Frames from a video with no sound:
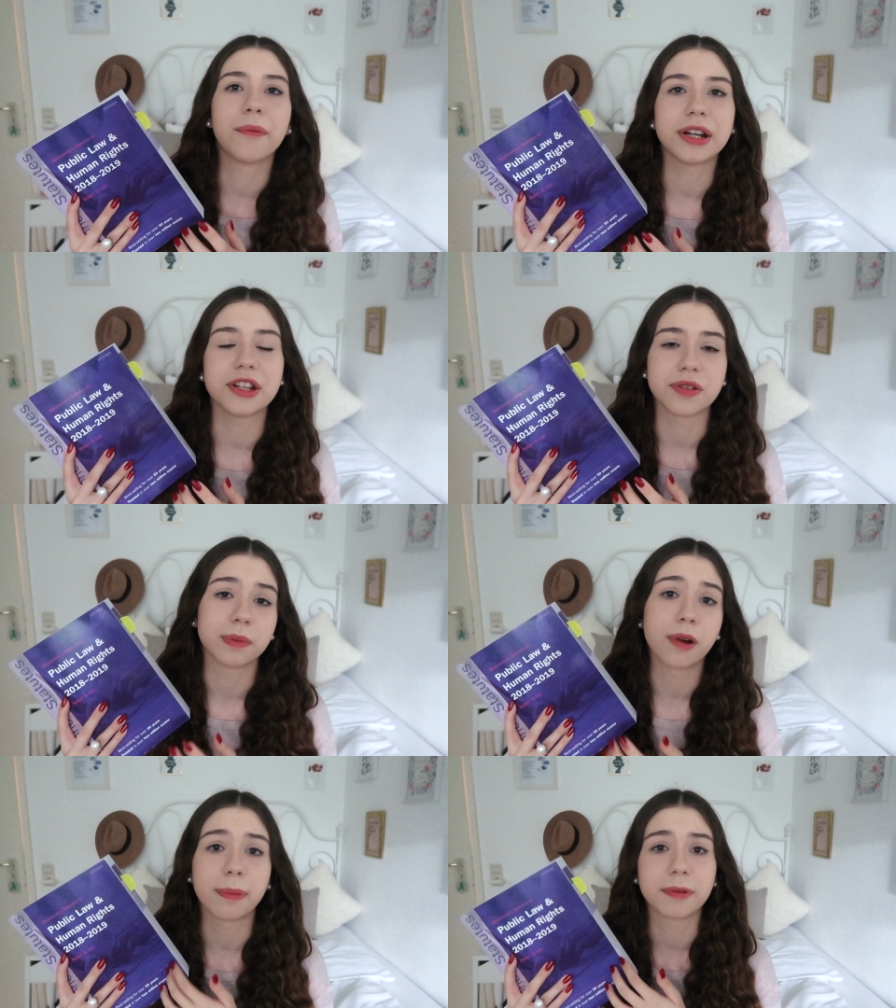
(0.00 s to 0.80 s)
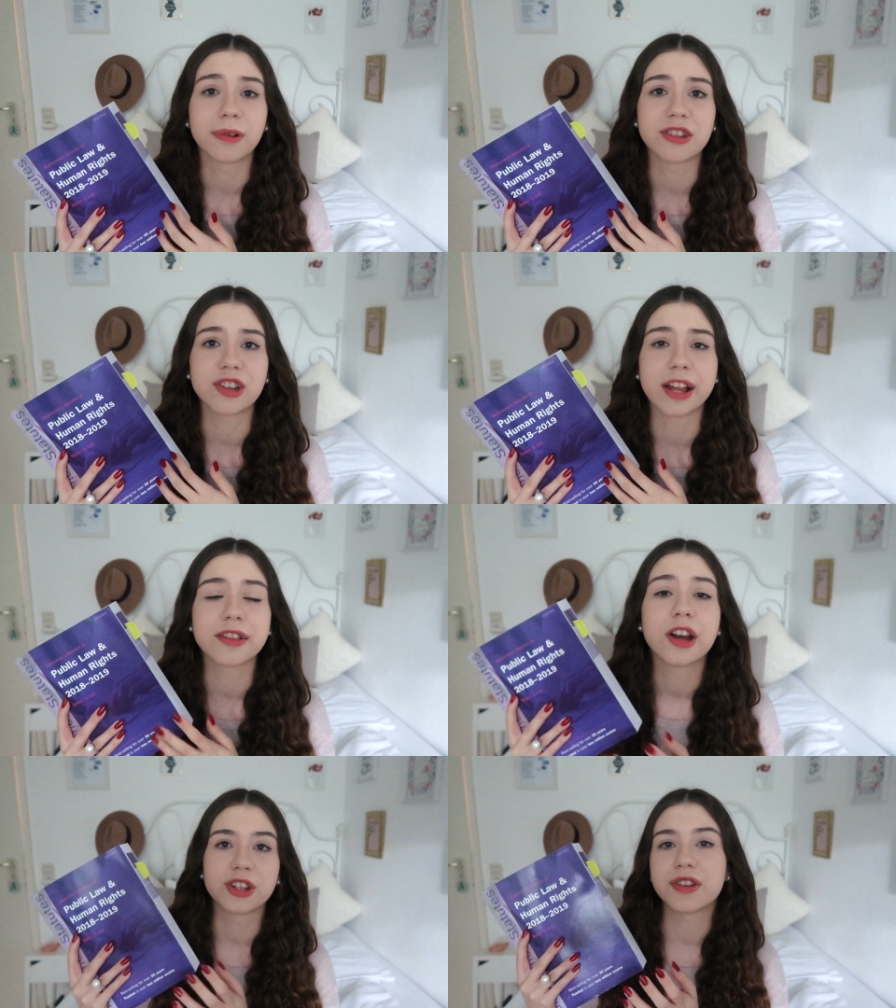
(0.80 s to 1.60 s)
when you're doing problem
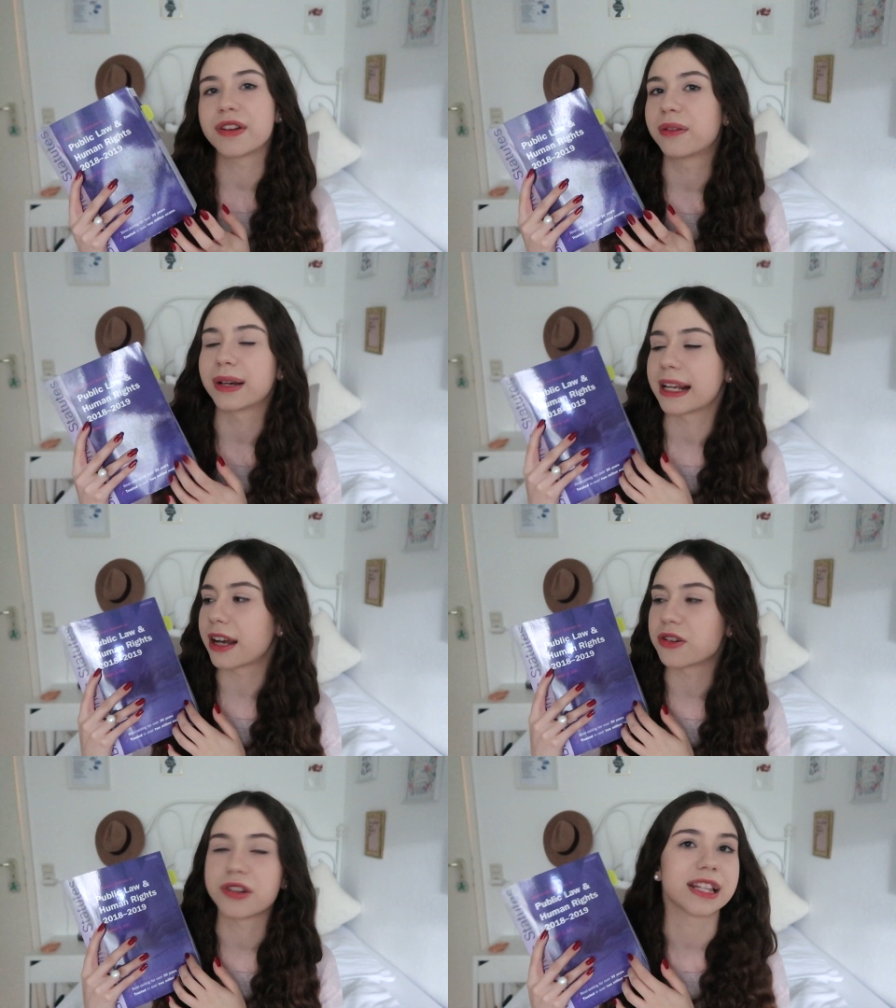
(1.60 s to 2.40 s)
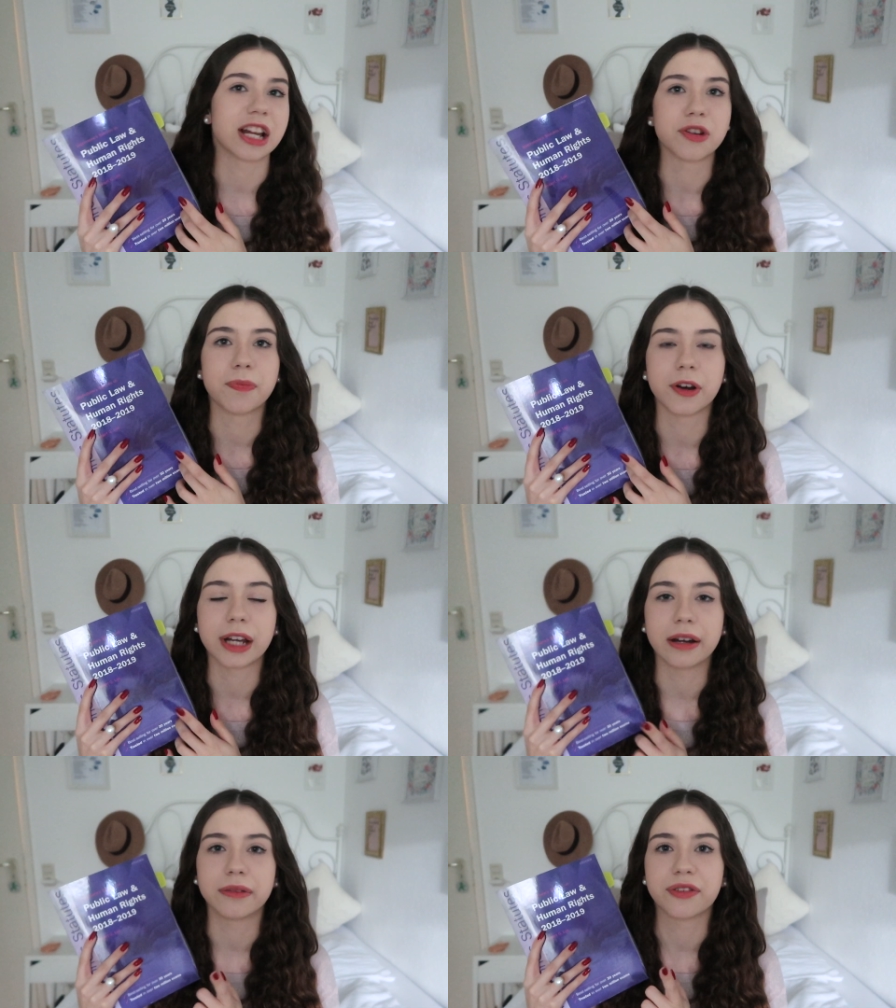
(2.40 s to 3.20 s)
questions, just so you can quickly go to your statute
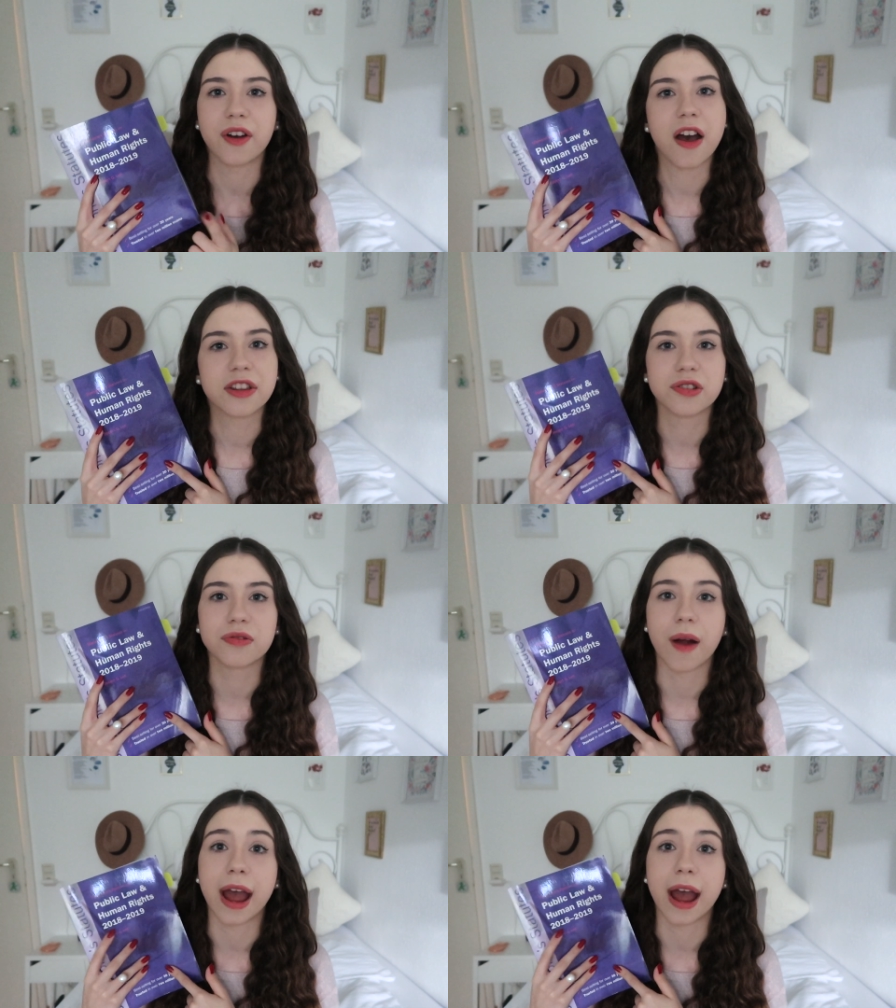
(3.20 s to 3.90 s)
book and refer to the